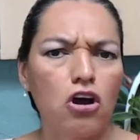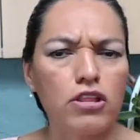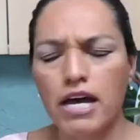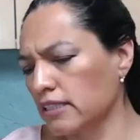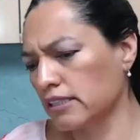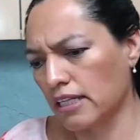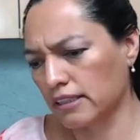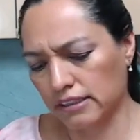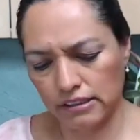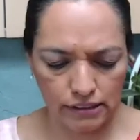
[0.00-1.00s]

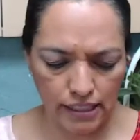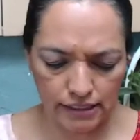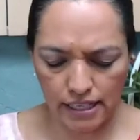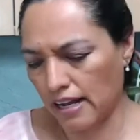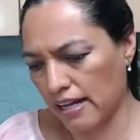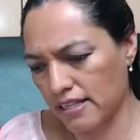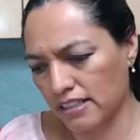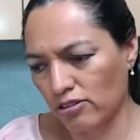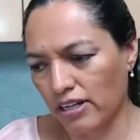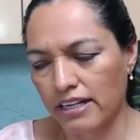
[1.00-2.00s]

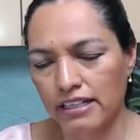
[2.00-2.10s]
that's okay.